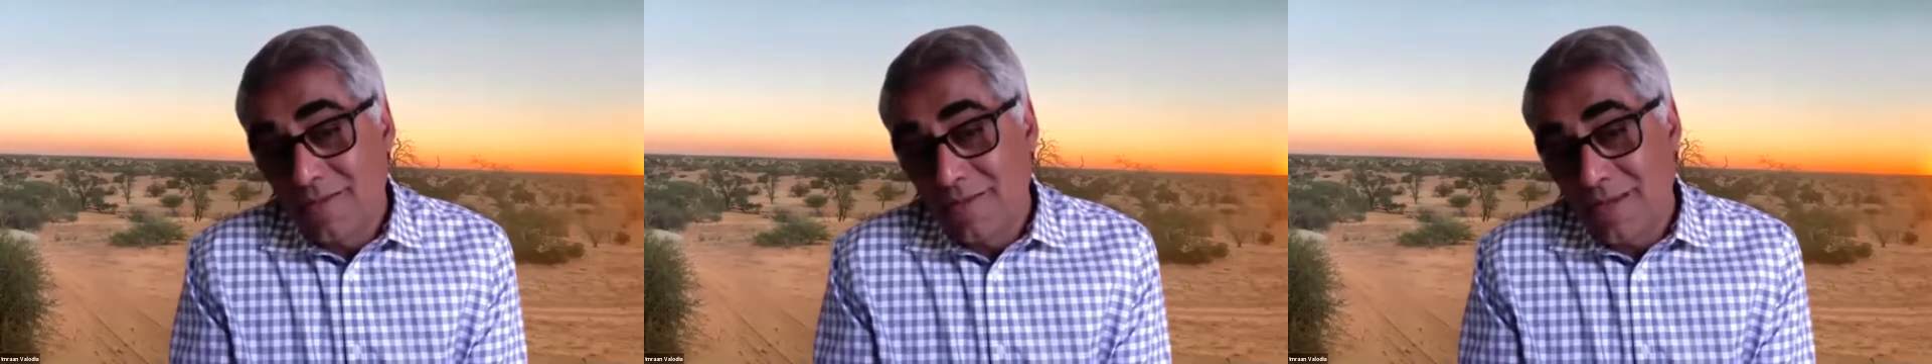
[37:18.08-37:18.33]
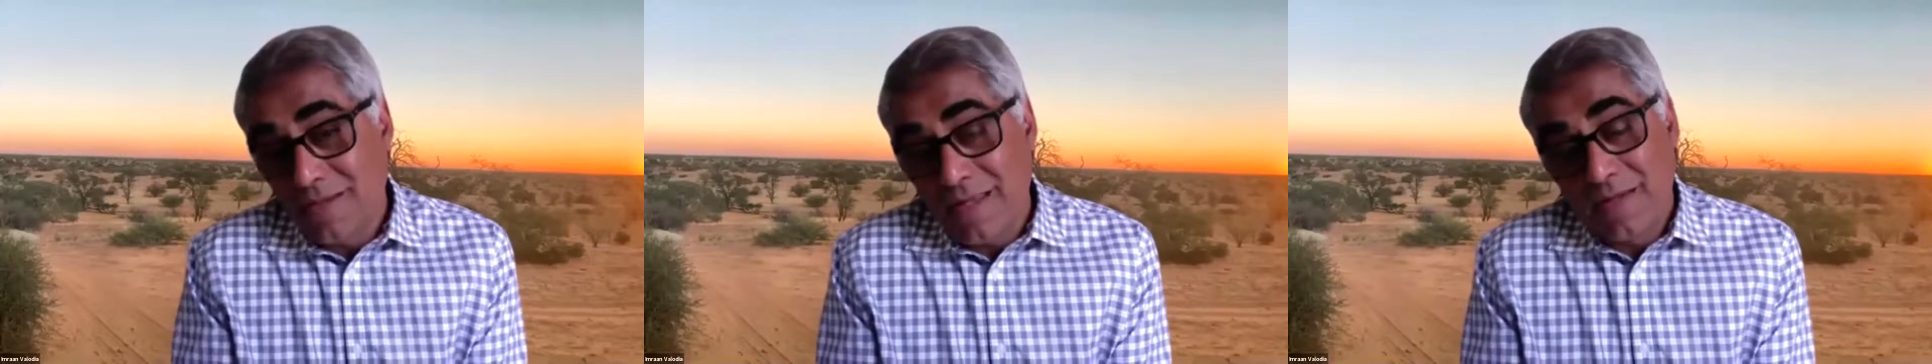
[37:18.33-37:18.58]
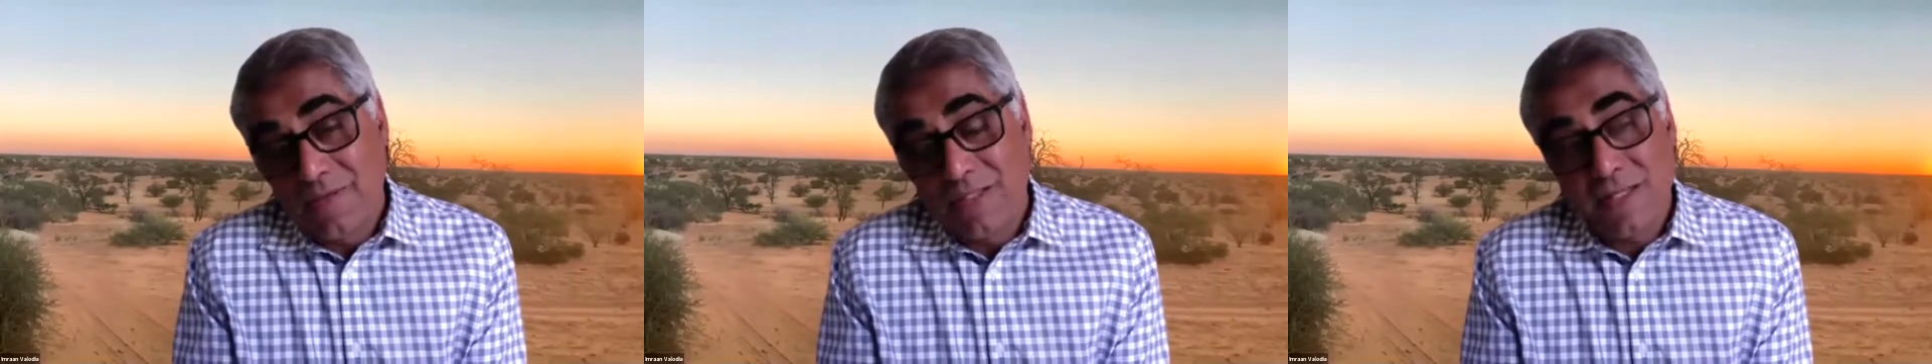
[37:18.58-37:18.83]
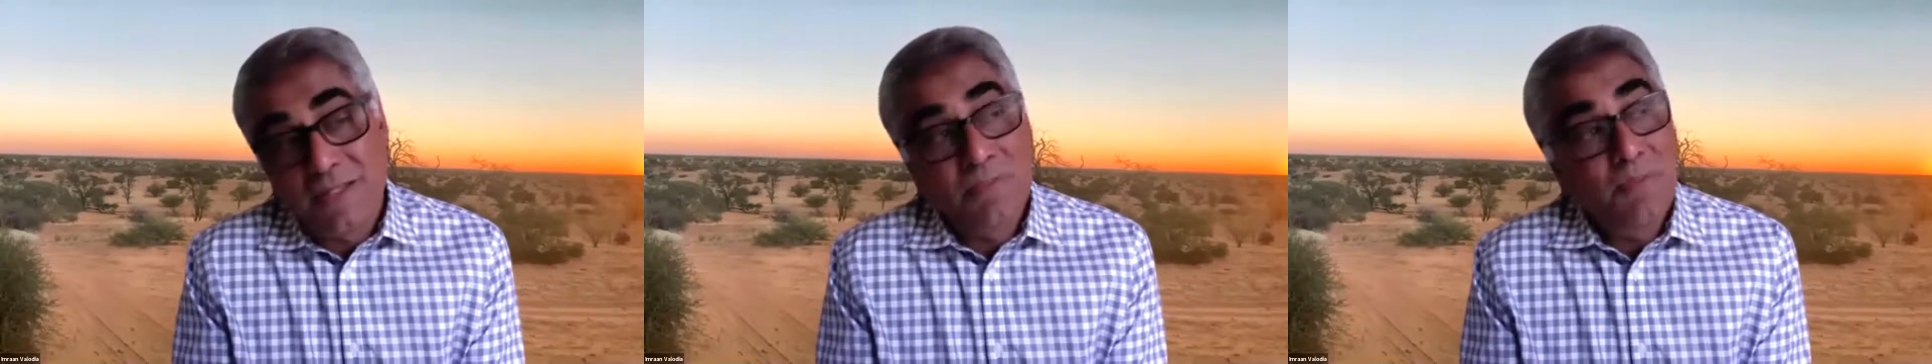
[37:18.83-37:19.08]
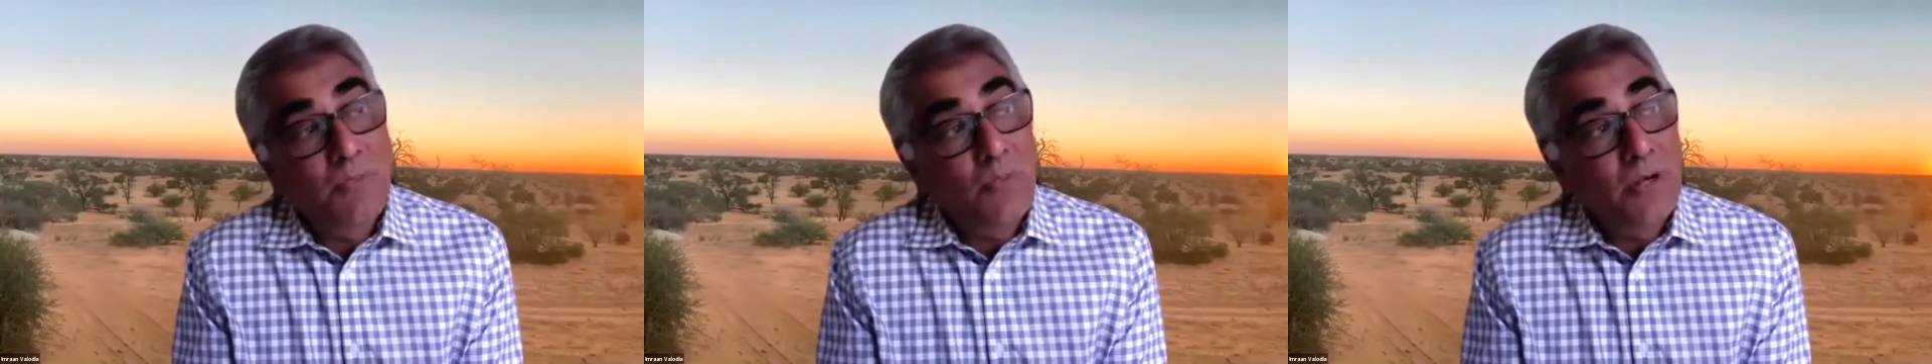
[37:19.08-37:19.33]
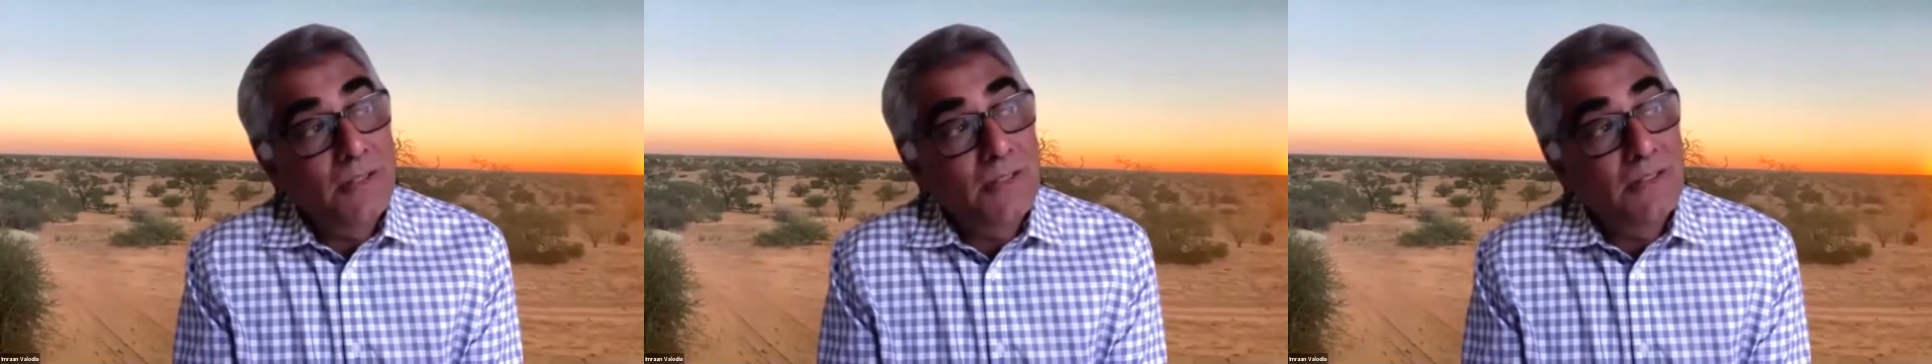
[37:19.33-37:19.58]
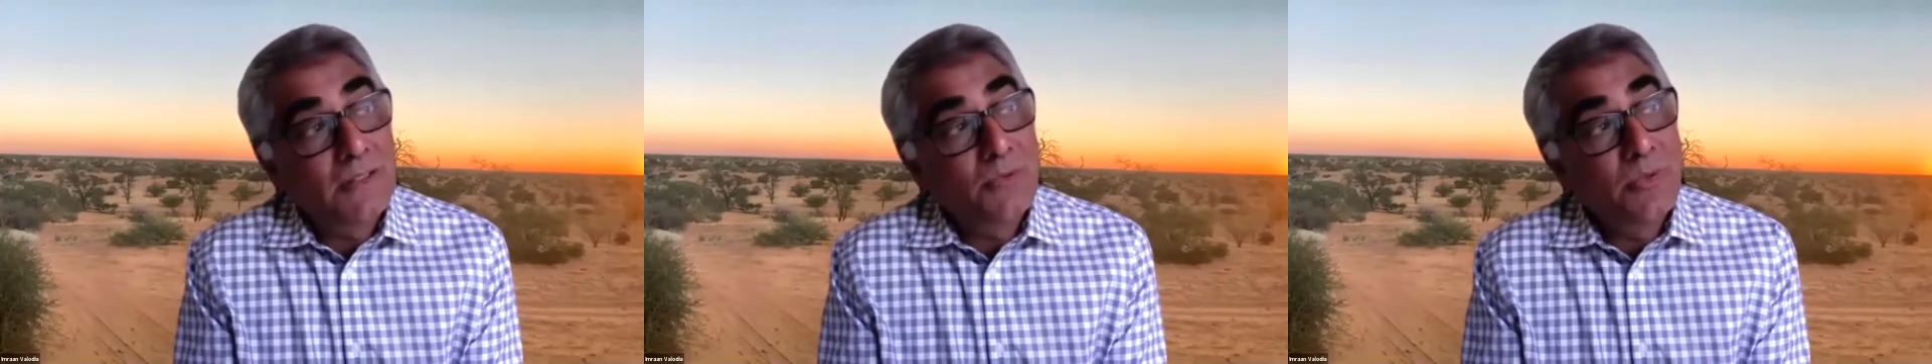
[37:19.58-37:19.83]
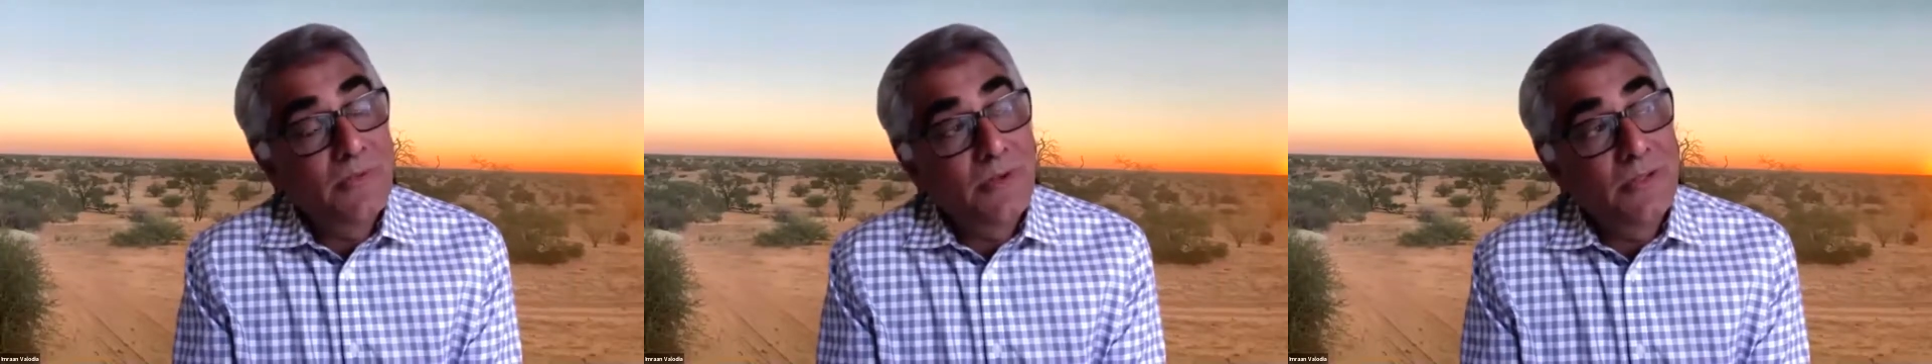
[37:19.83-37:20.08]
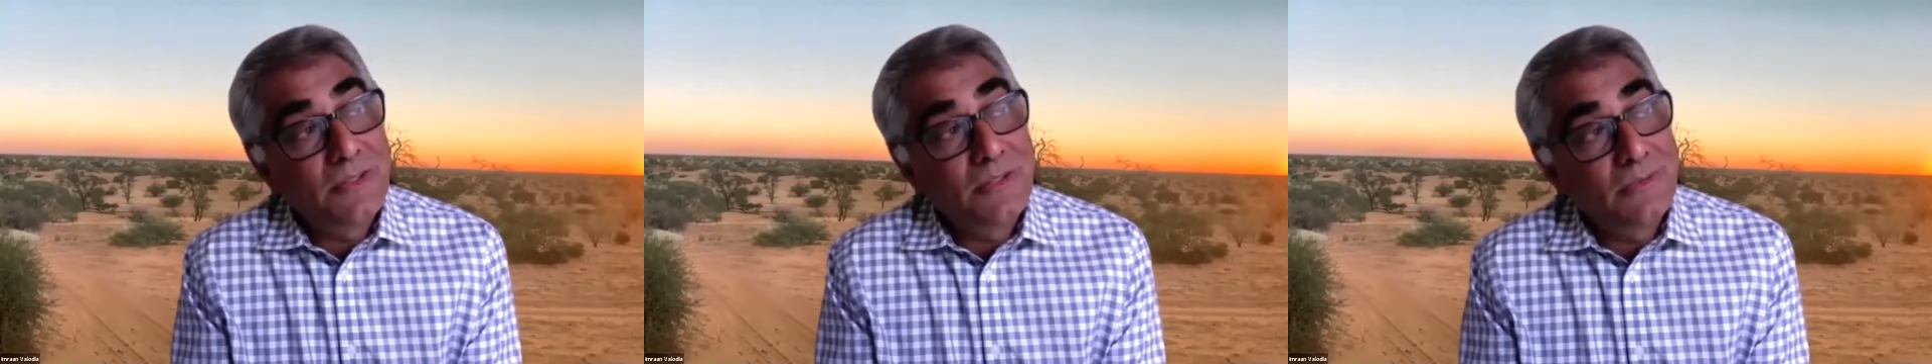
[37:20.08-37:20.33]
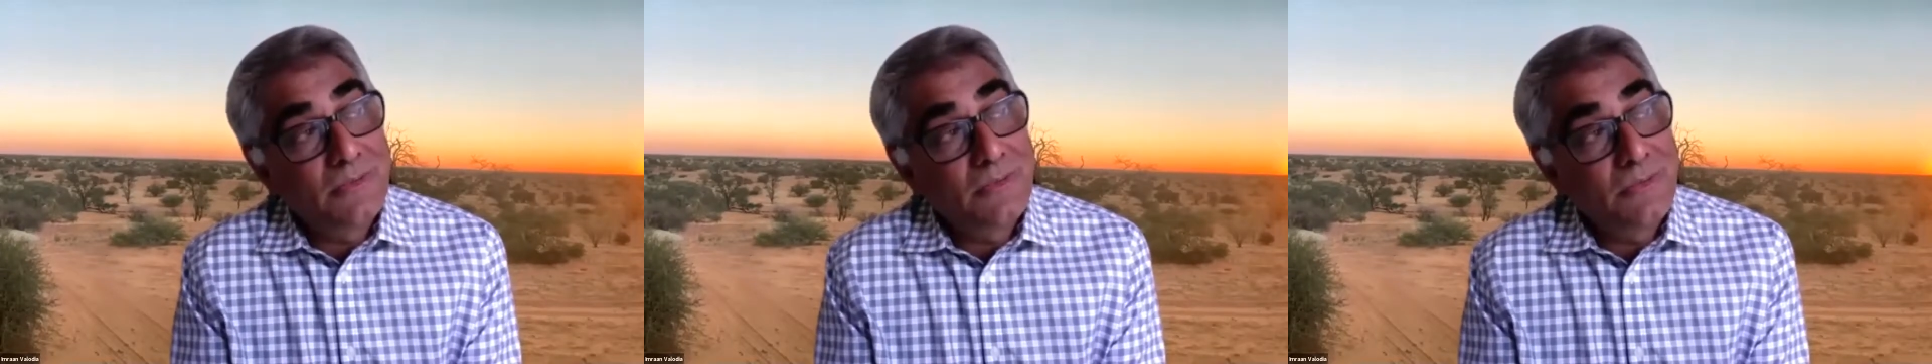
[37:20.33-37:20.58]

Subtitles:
kind of second point is that we've also